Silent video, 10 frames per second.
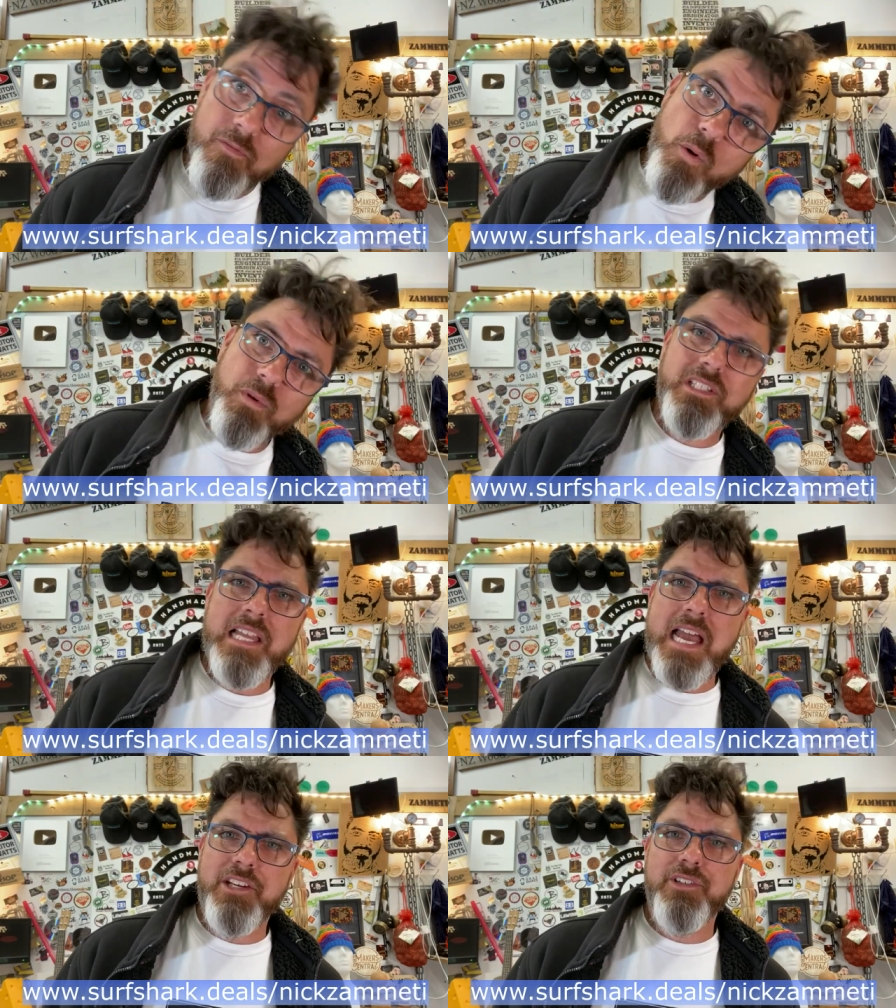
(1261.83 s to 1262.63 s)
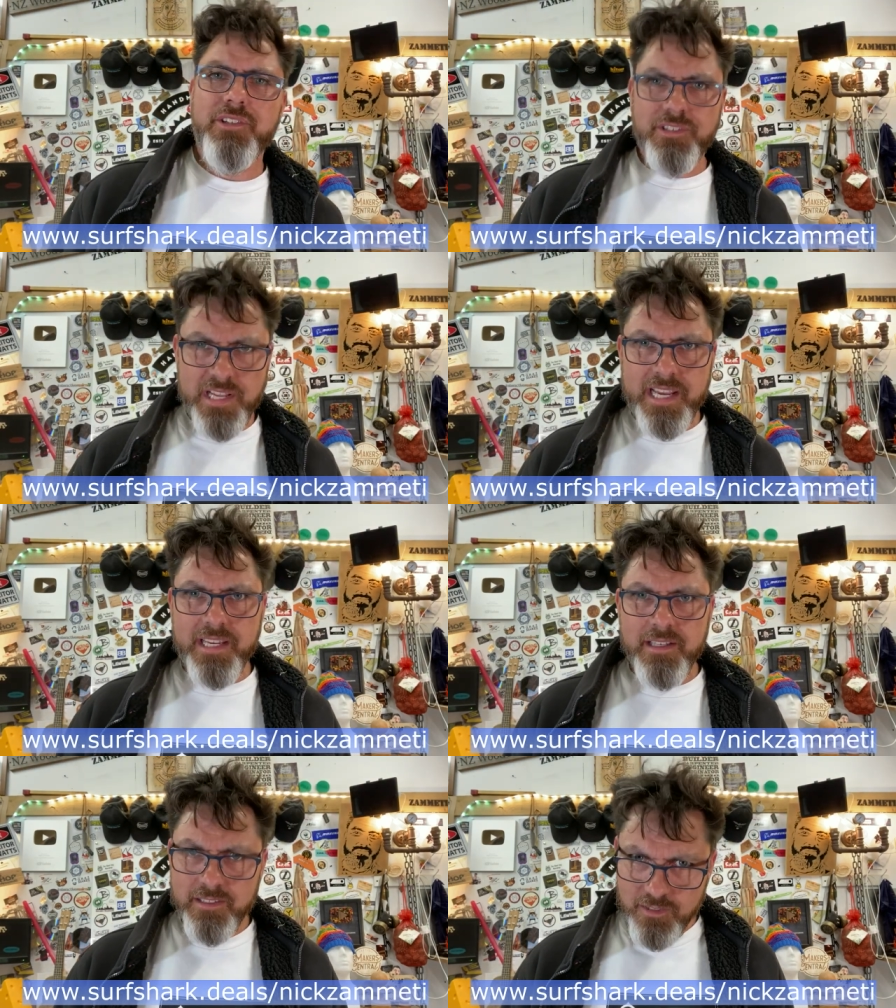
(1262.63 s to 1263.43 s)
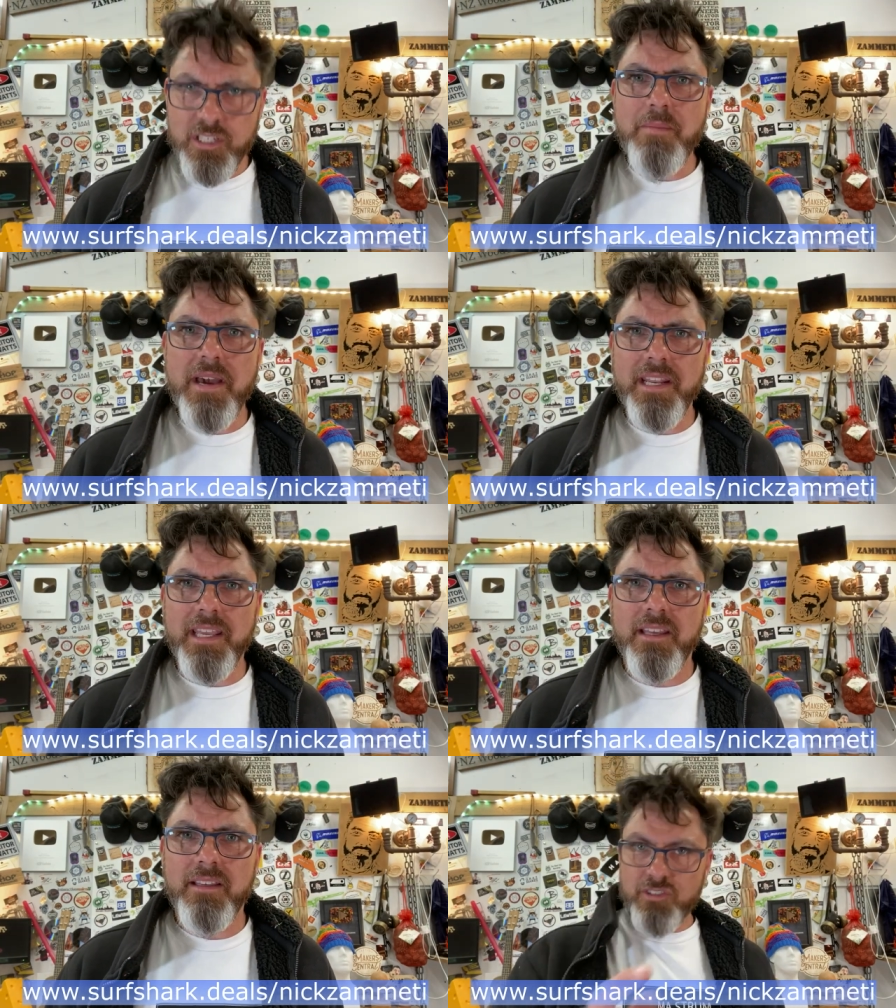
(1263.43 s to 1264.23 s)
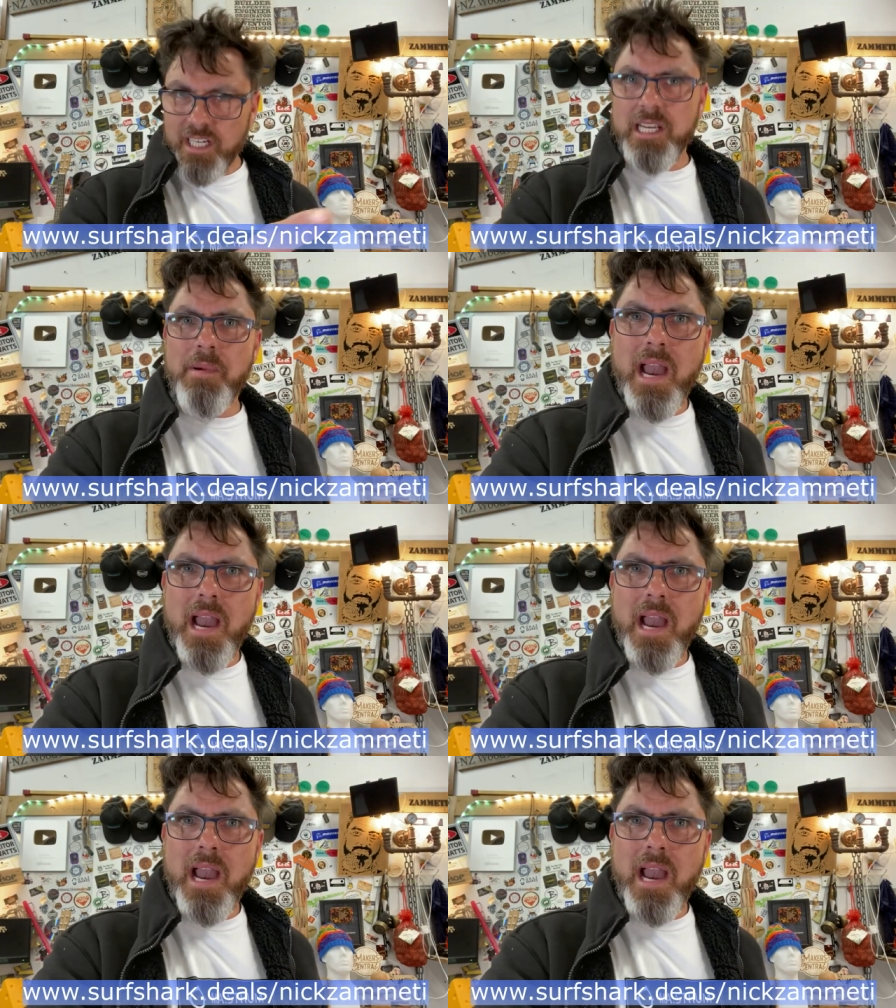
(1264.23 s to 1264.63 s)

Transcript: forward slash Nick Zammeti. Check them